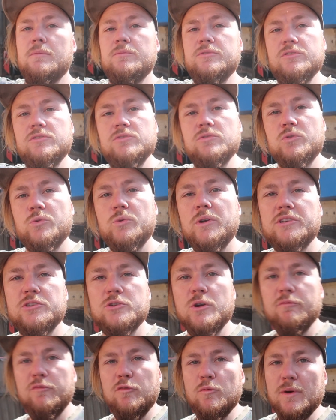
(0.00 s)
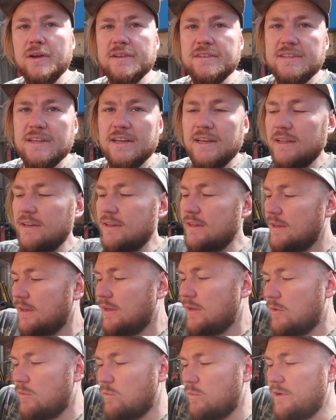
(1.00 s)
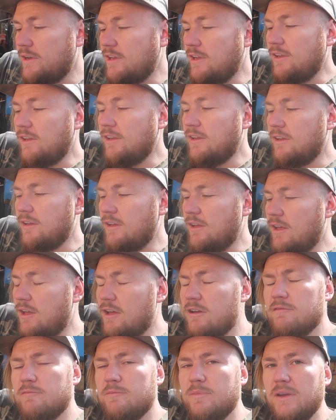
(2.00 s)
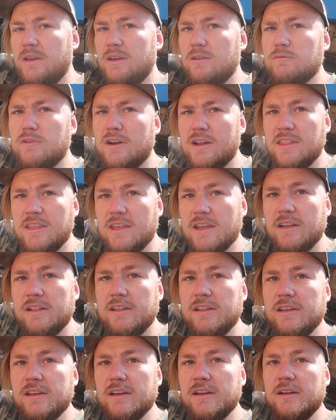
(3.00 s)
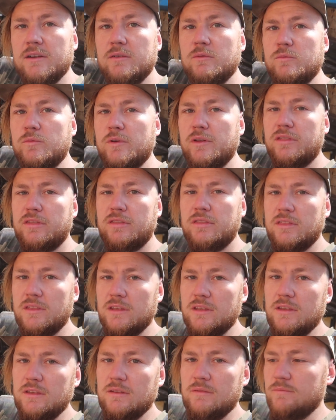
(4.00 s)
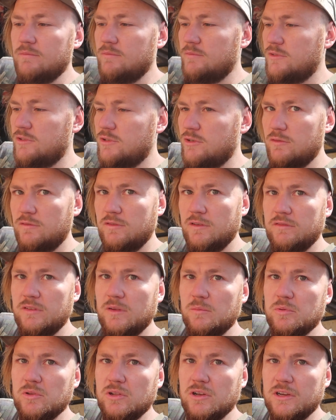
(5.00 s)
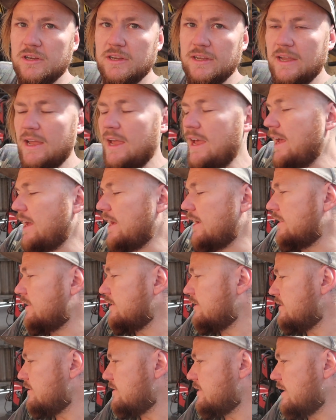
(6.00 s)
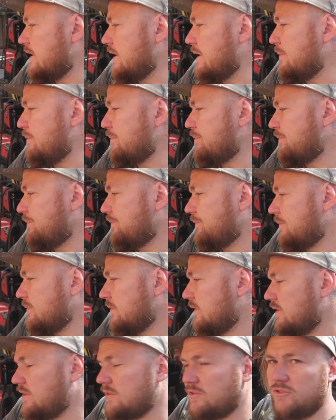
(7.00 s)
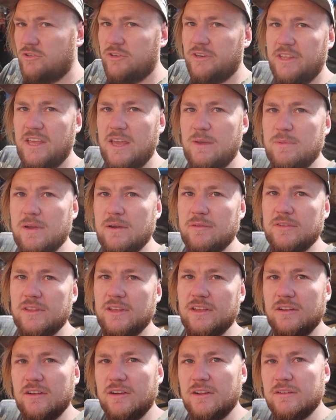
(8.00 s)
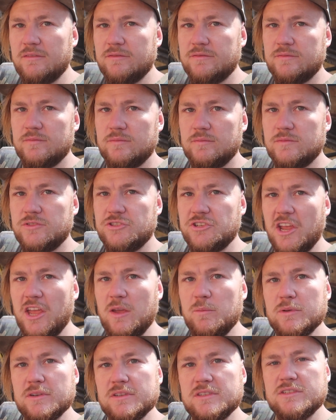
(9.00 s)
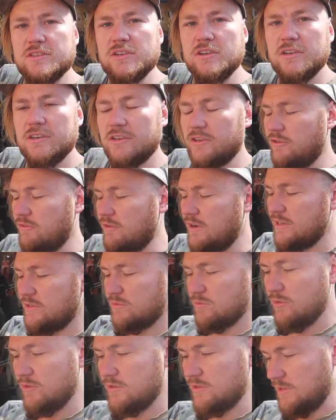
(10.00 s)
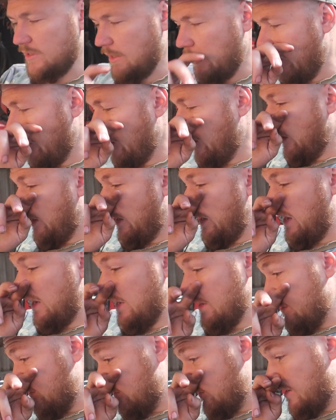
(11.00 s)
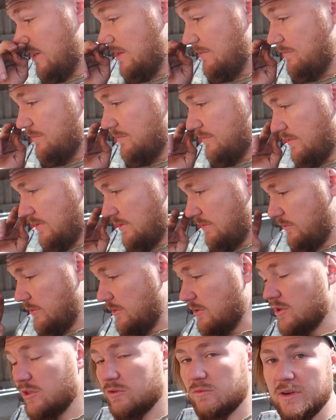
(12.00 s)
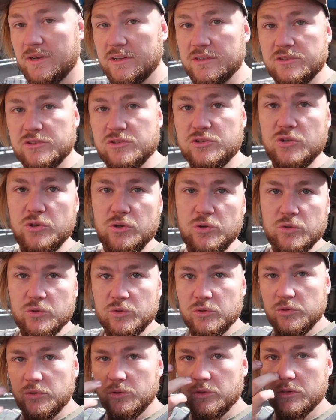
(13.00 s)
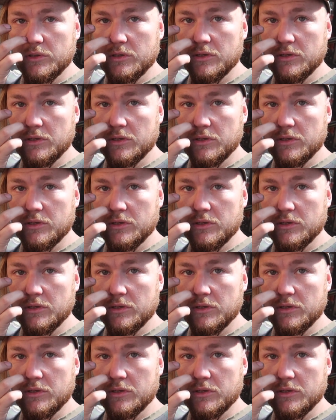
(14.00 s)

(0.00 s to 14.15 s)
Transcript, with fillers: I'm just doing a quick job for my dad. We have been running the Anglia with the 250 block and um, trying to keep everything kind of cheap and stock and grassroots. And um, we either run two